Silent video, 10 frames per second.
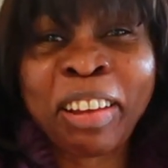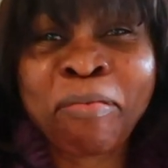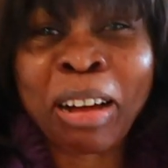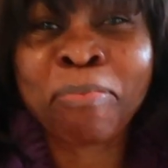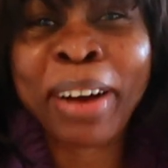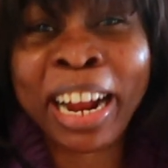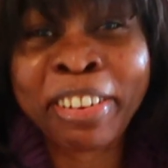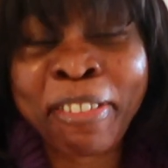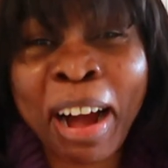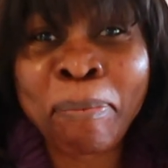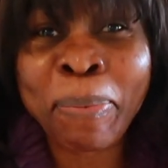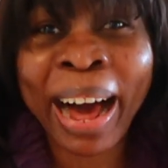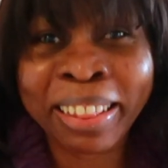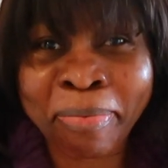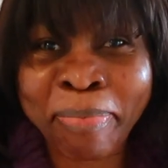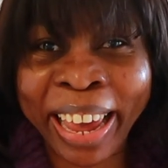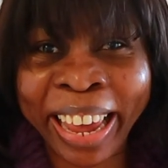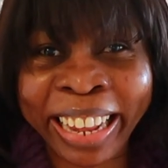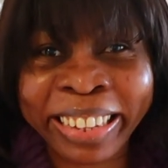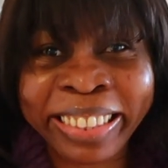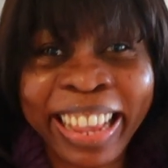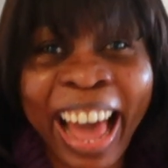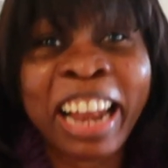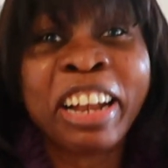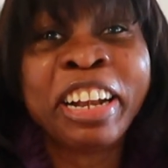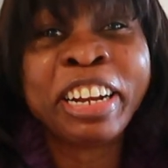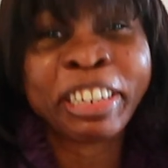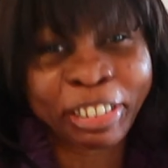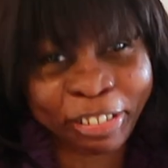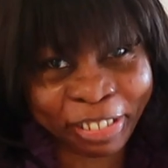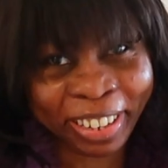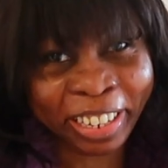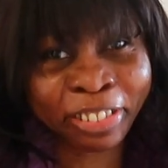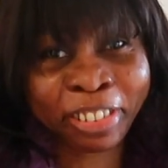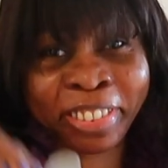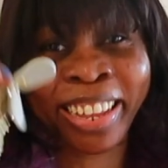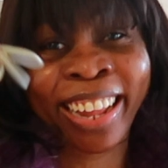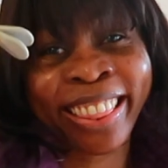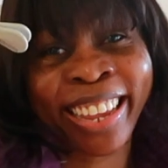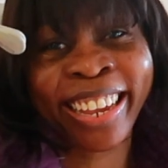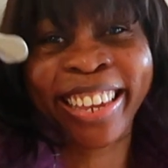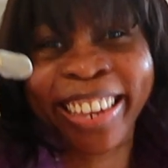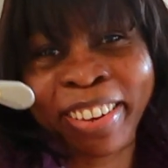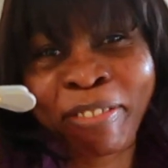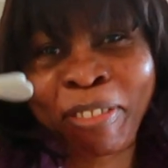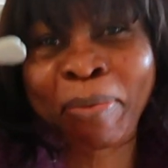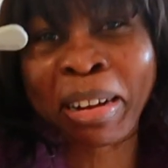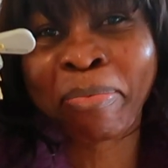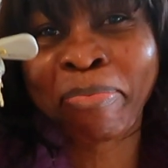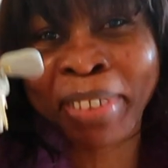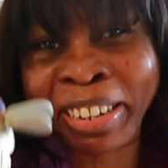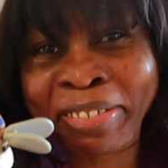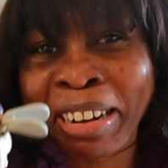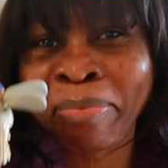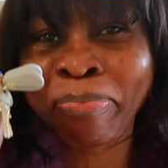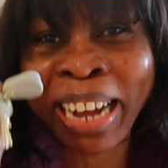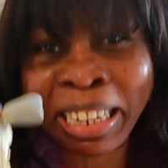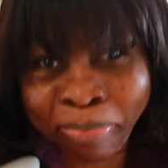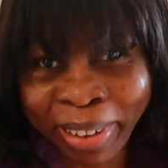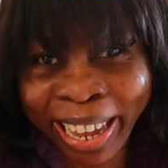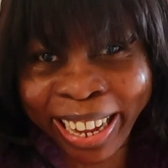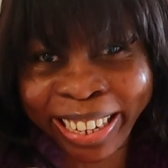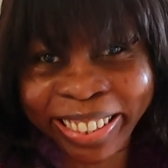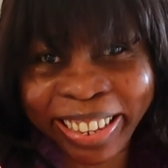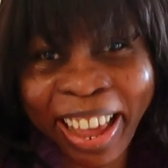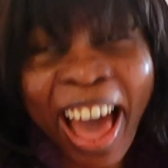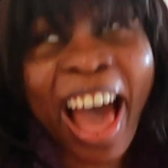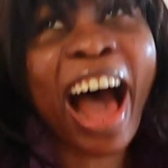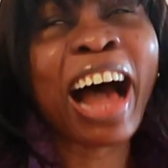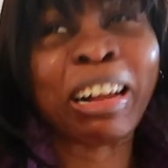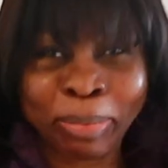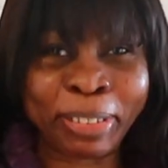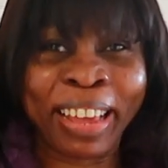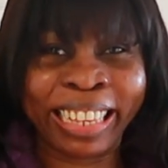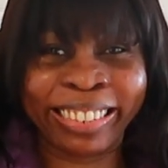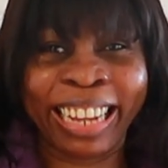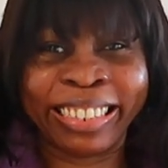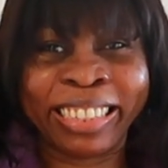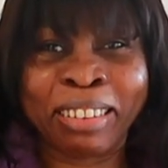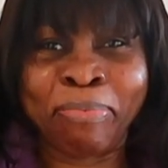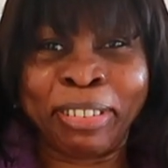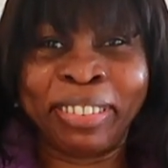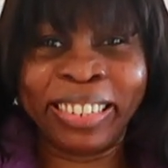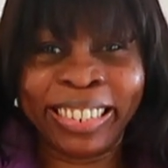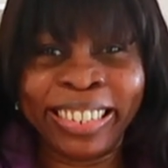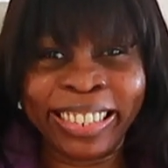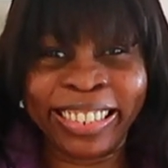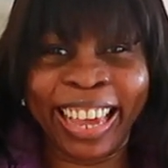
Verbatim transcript: in my brand new apartment. I literally just got the key for my brand new apartment. I'm so excited about this